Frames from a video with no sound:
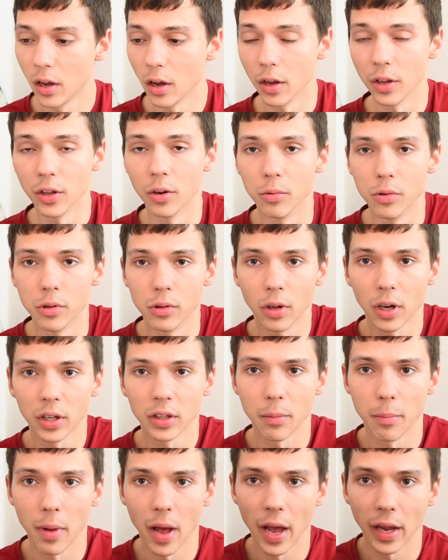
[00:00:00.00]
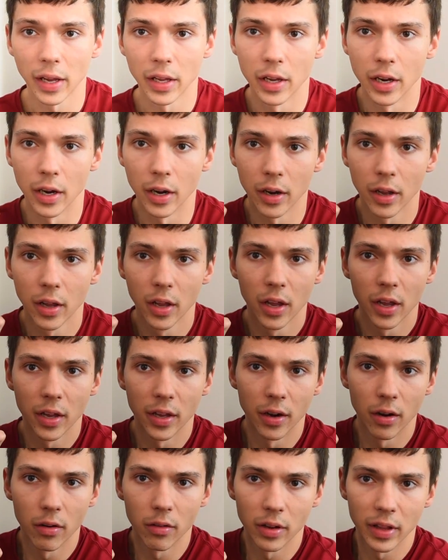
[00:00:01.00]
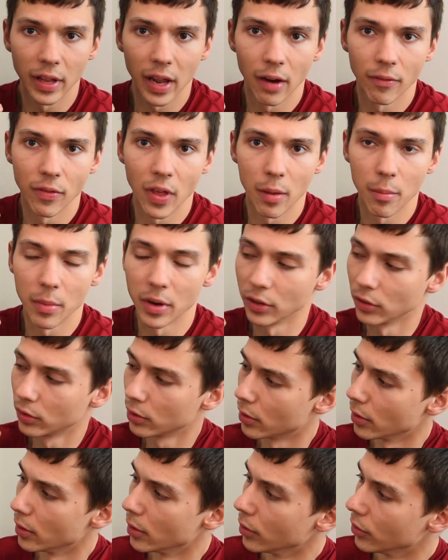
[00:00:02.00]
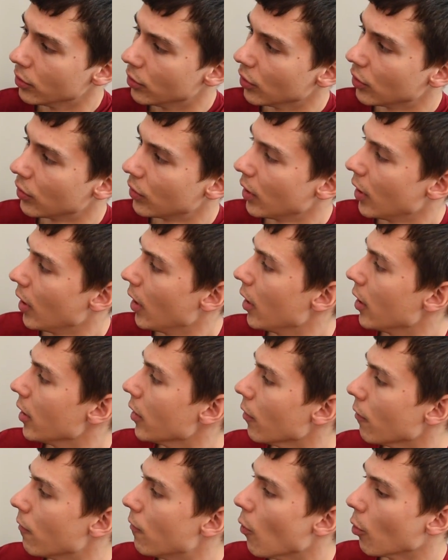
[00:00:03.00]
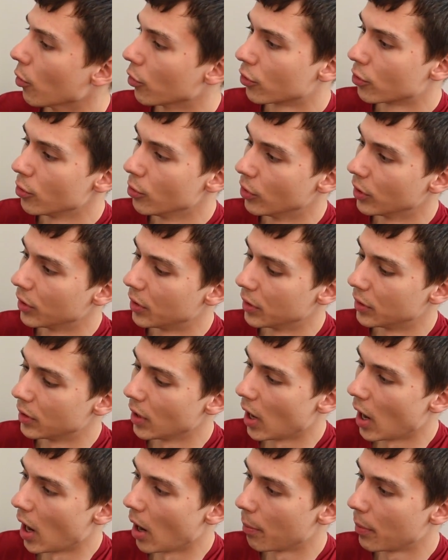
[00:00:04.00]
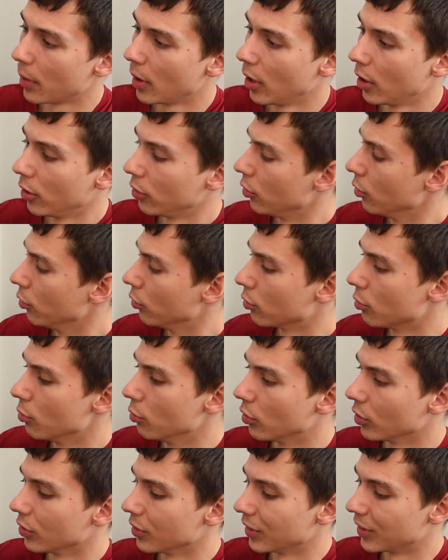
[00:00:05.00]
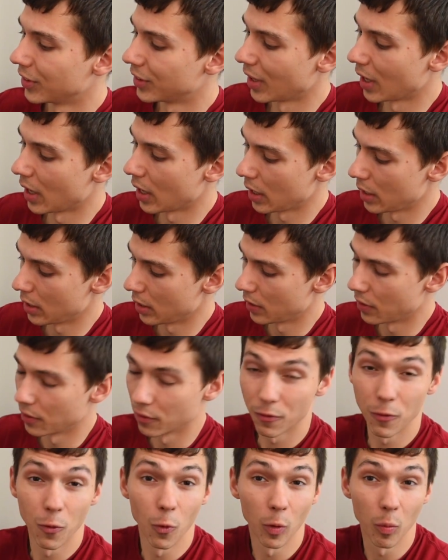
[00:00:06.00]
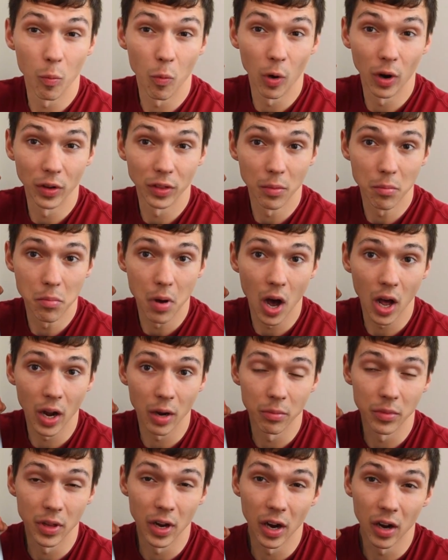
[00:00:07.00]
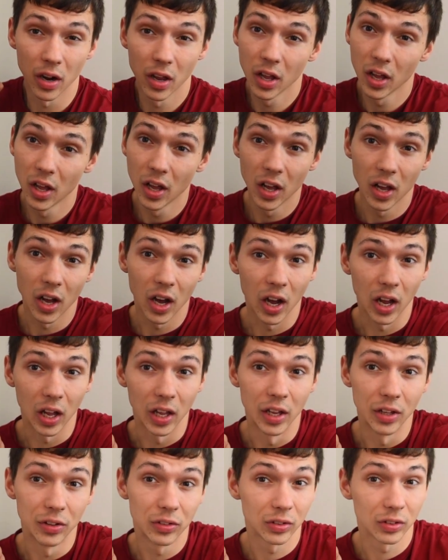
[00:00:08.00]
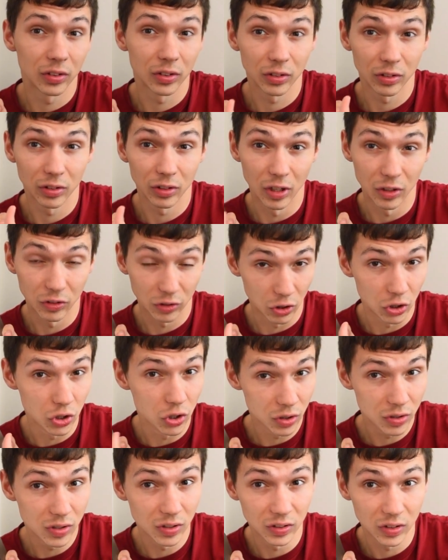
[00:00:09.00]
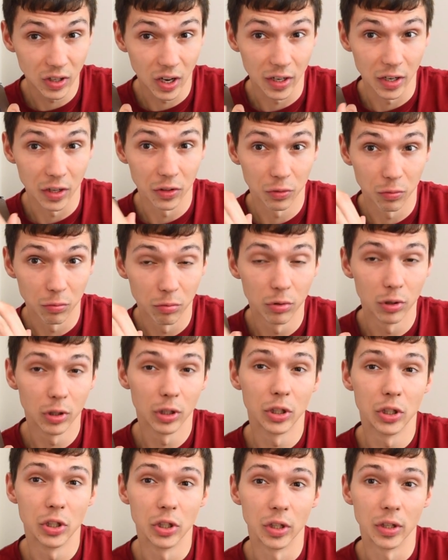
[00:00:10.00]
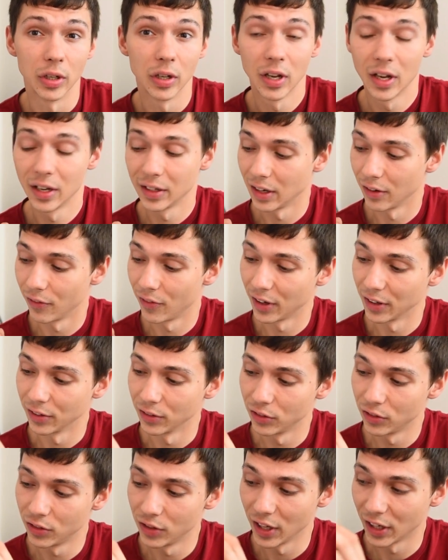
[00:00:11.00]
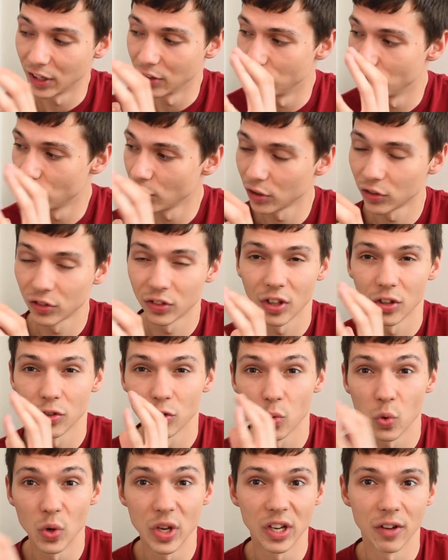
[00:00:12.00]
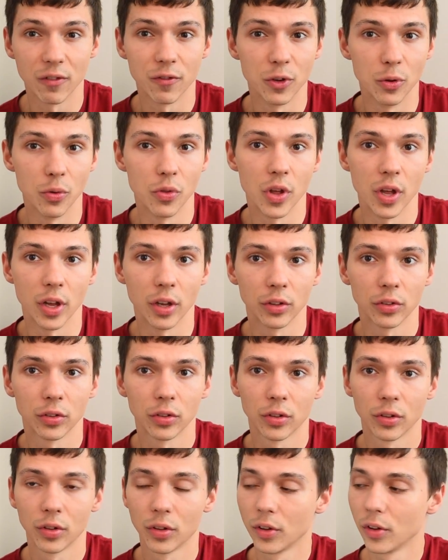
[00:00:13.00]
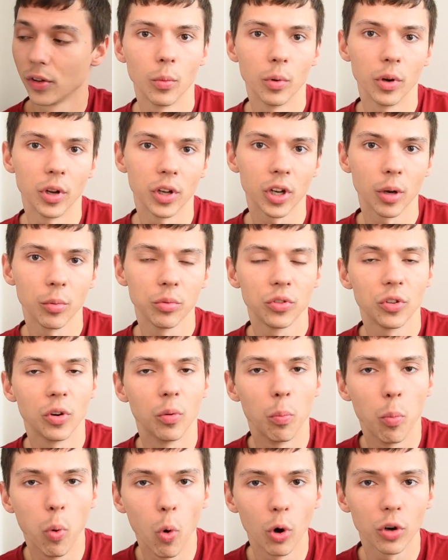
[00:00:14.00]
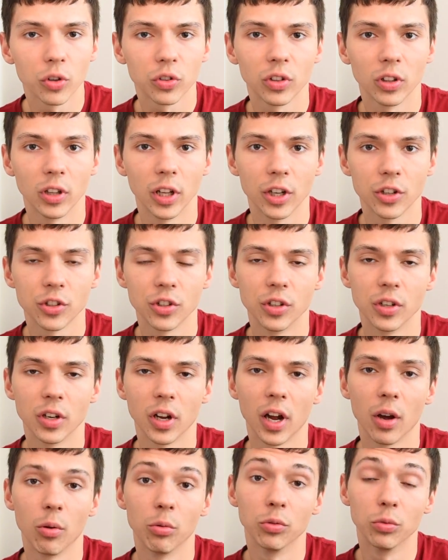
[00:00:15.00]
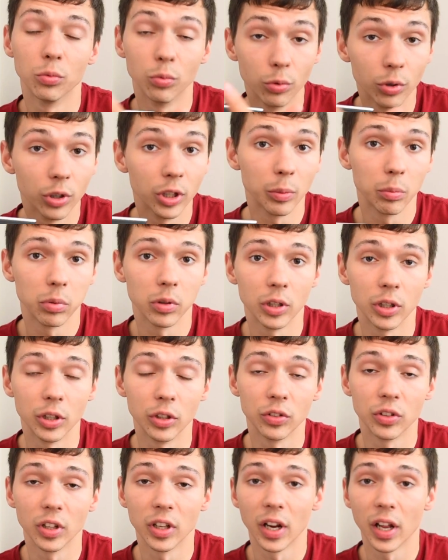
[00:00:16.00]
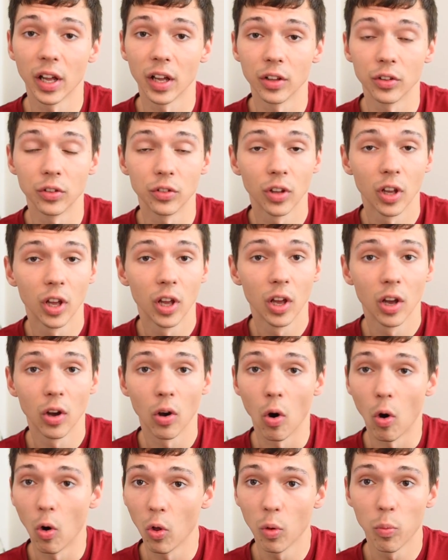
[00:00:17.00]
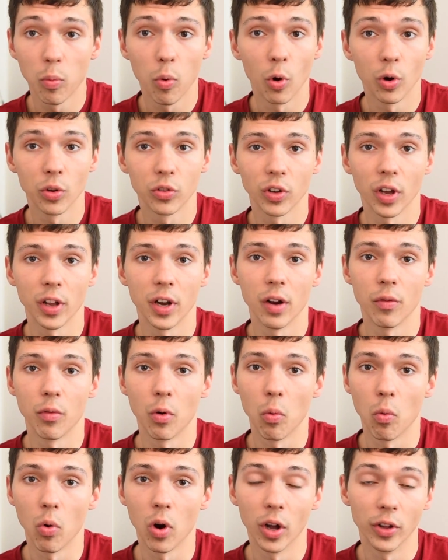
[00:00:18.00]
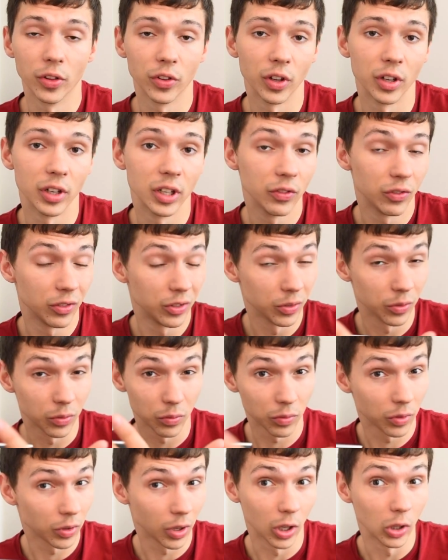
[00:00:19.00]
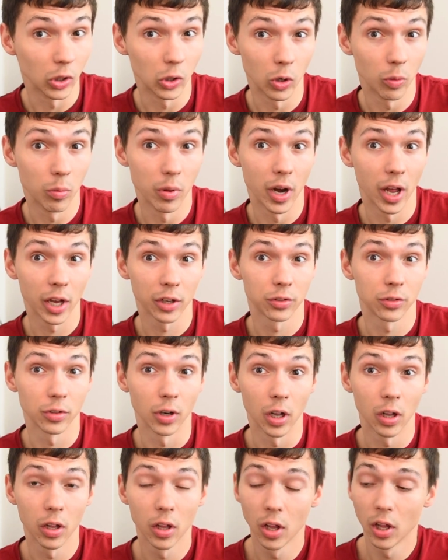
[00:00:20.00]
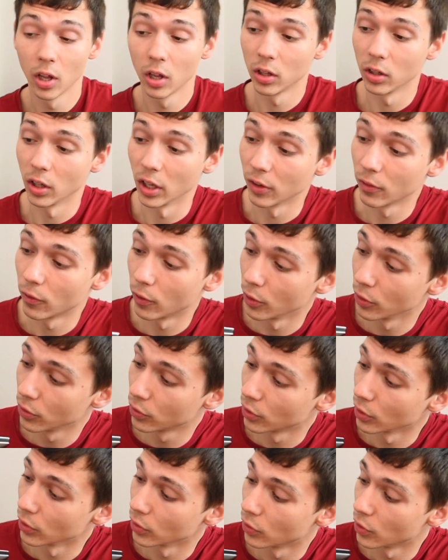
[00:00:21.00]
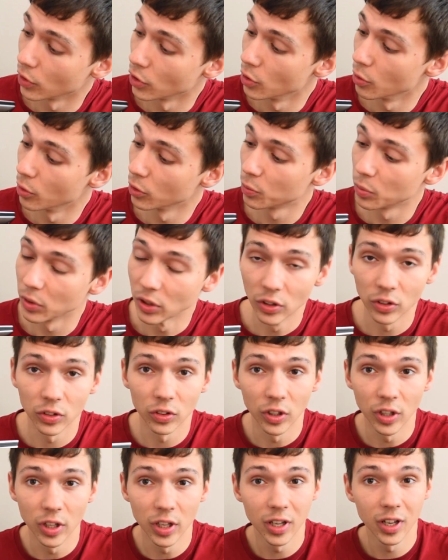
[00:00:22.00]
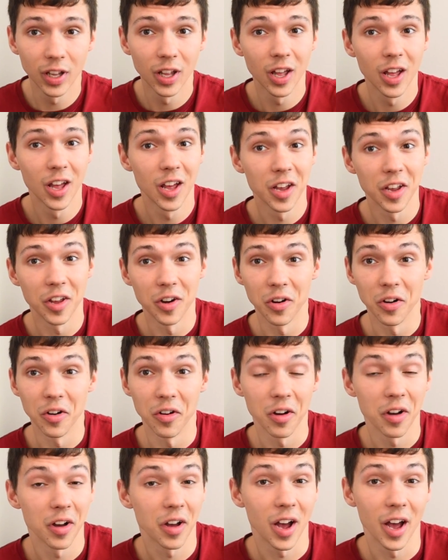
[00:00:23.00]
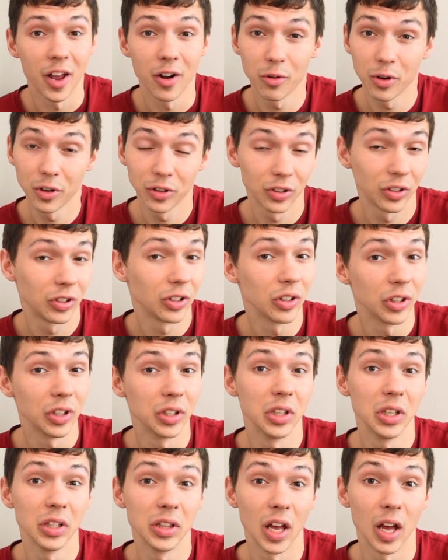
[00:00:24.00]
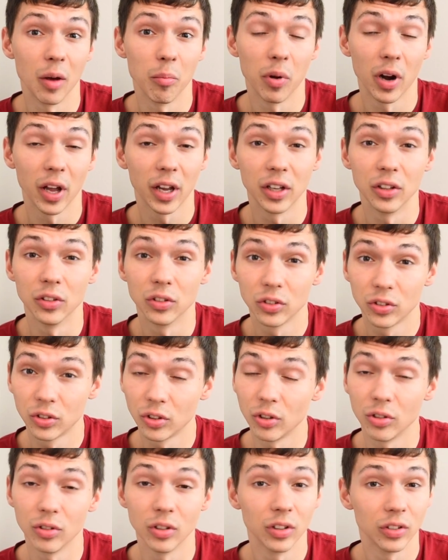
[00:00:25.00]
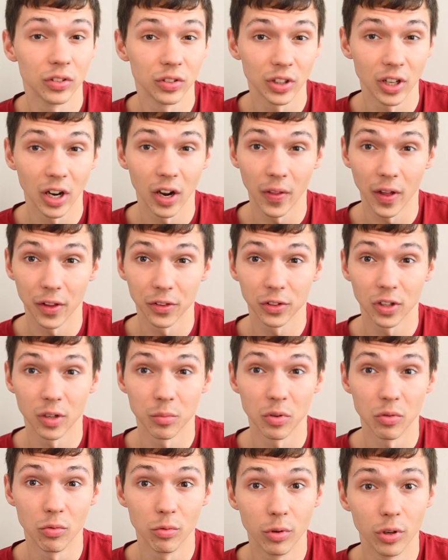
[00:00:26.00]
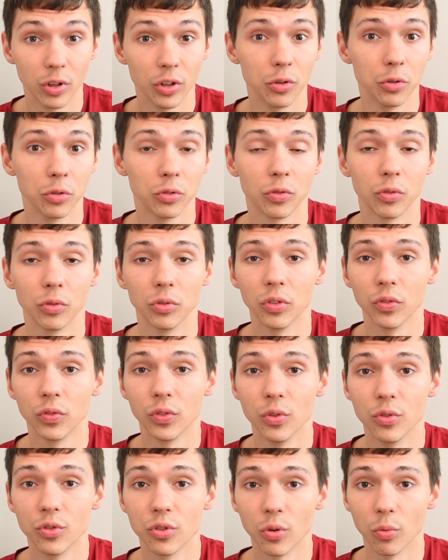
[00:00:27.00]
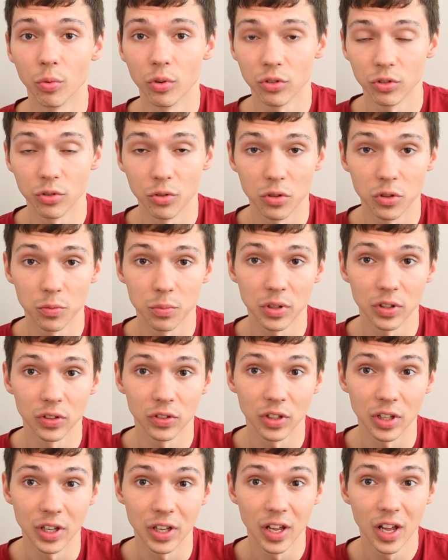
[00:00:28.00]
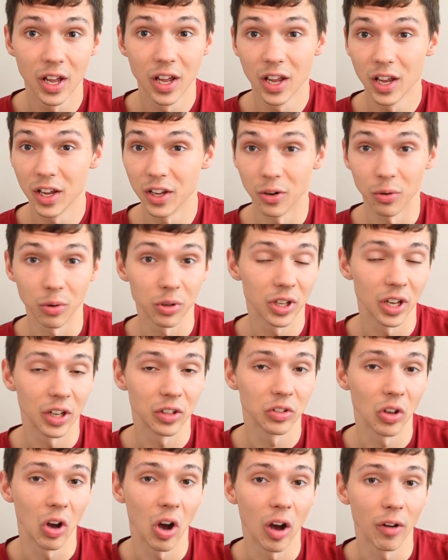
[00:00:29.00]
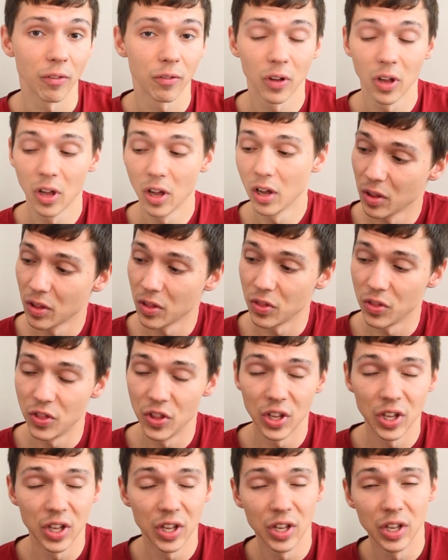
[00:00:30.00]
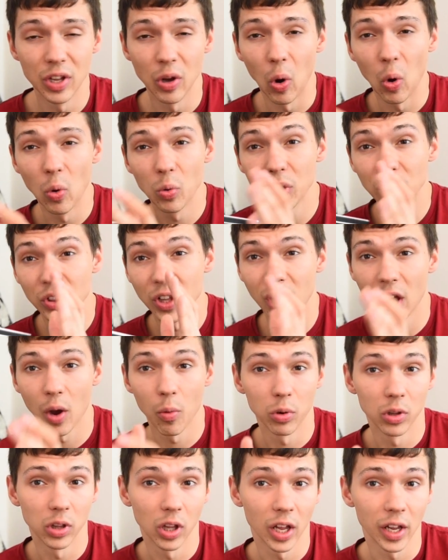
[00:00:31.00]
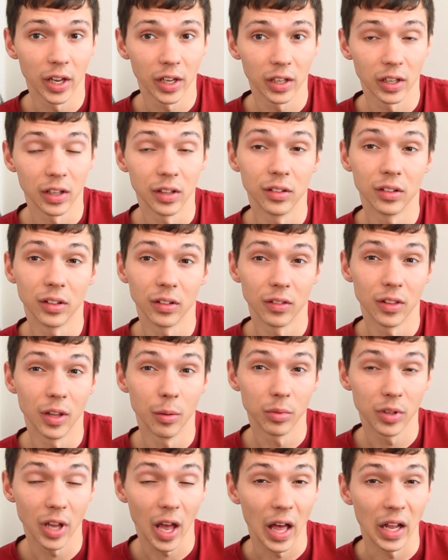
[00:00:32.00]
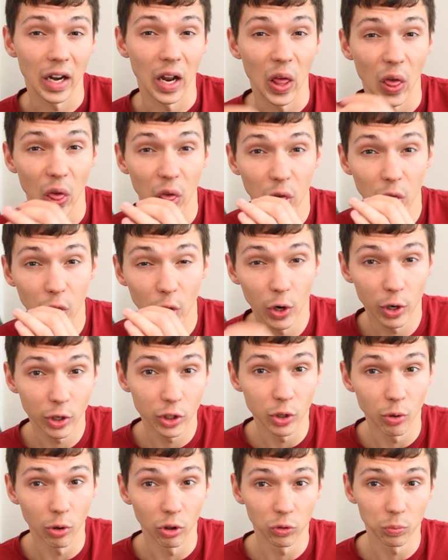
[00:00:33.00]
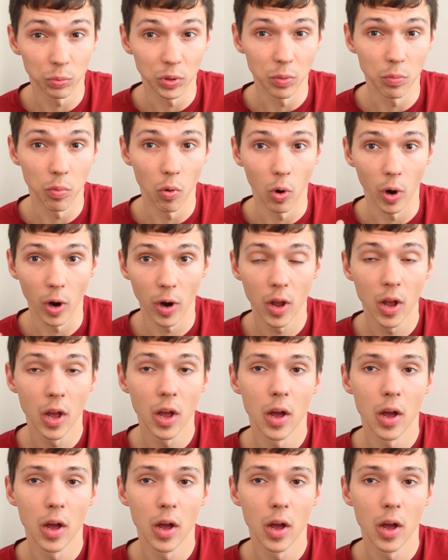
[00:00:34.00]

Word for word: Uh, you know, when you look in the back here, you don't really have that many screws. Just you know, four screws at the top, two screws on the side, and then four more at the bottom there. It's, it's a good design, it's really good. Now if I can, they can just tweak a few things. When it comes to the port selection, I was really pleased. It has all the ports I'd ever want and even a little bit extra. Like for instance, the USB-C, you know, I don't necessarily need that, but I can certainly see how that's gonna be really useful in the future once USB-C, you know, kicks off. The only thing I would like is them to add a third USB port